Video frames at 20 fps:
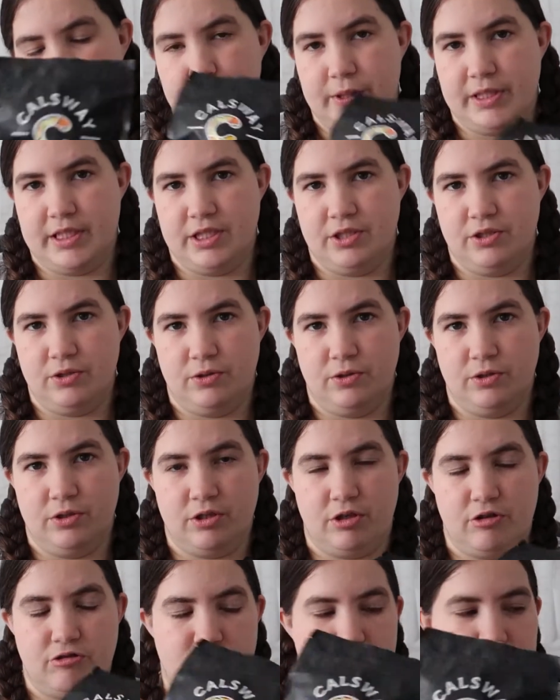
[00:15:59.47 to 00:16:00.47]
which
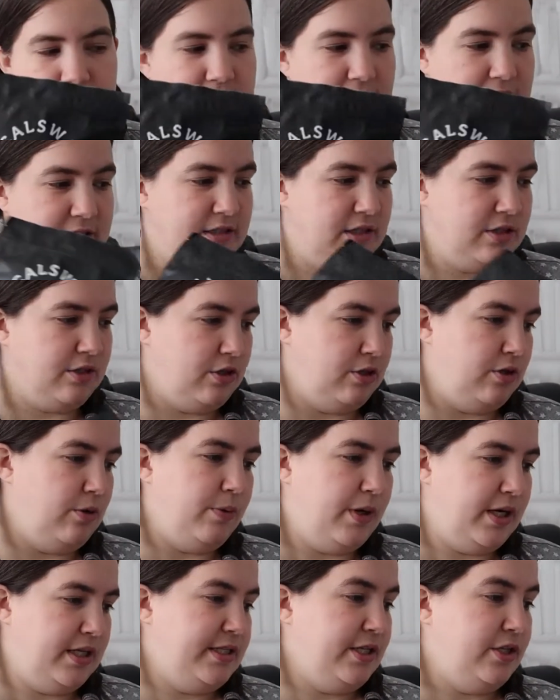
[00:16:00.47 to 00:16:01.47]
ensures great taste. I don't know
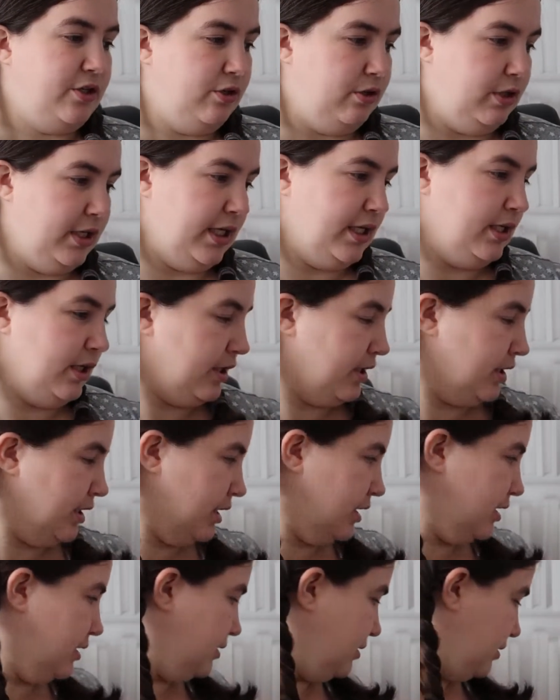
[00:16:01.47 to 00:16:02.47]
why I said unique like that.